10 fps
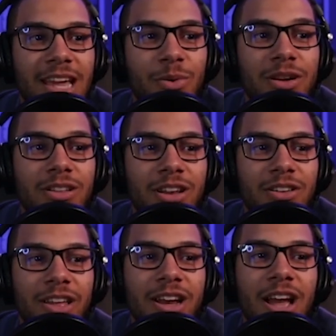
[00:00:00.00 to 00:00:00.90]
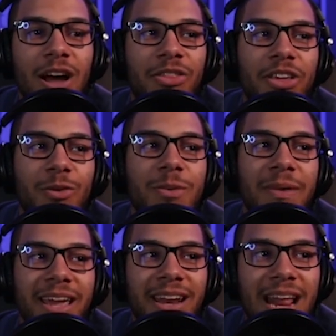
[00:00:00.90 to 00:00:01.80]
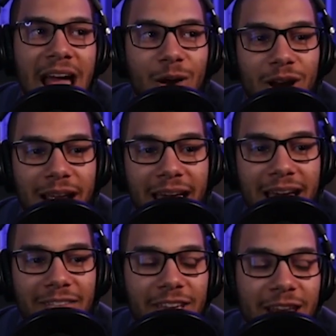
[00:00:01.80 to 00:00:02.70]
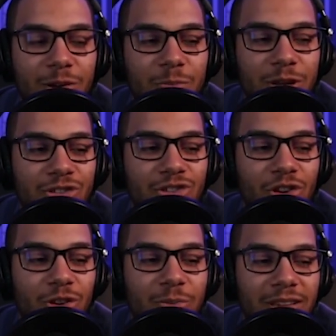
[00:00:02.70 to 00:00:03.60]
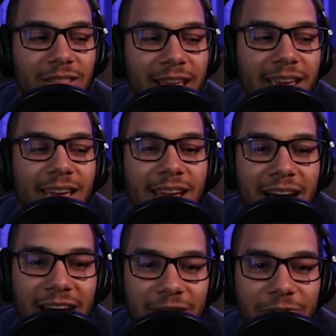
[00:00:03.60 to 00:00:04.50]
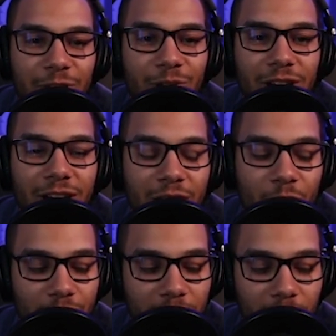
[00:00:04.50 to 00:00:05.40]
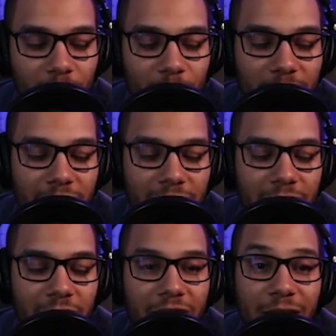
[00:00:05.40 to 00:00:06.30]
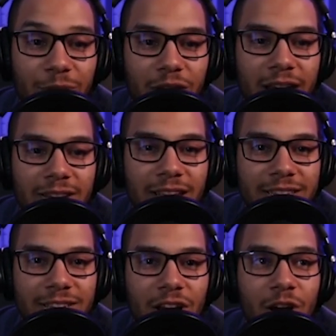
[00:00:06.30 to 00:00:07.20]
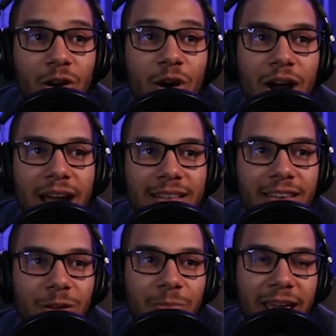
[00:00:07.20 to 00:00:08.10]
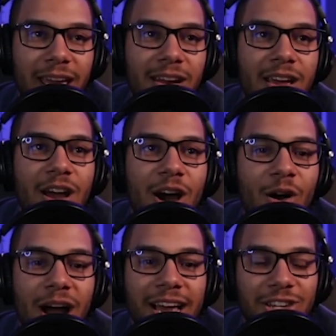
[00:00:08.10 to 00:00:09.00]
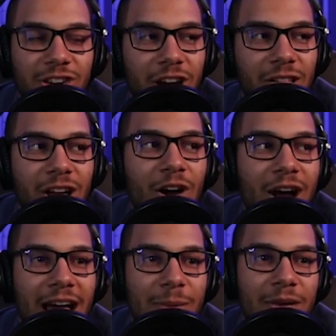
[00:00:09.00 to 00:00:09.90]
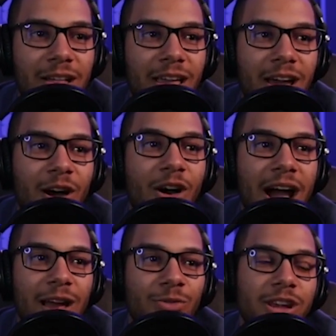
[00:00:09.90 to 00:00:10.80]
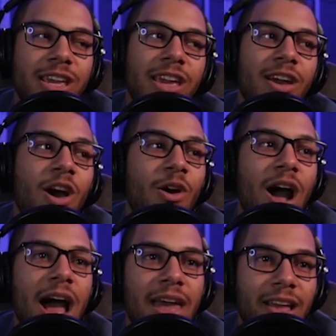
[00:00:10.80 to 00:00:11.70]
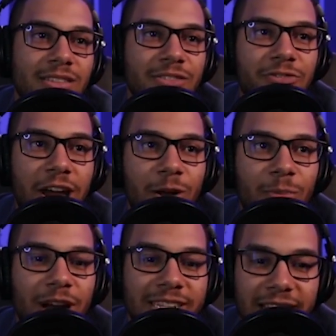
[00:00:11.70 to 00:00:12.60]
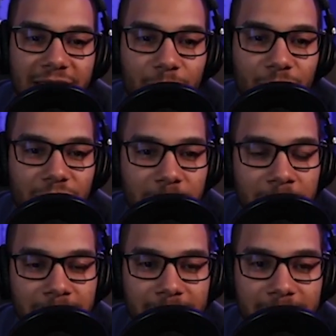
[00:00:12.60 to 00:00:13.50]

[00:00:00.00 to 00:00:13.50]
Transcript: They would literally they would make it an hour and a half, and it would be Shulk being like, "Hi, Fiora. Oh no. Well, all right, Ryan, let's go. Oh hi, Dunban. Oh hi, Charlotte. Oh hi, Melia. Oh hi, Riki. Oh hi, that's the final boss." End of movie.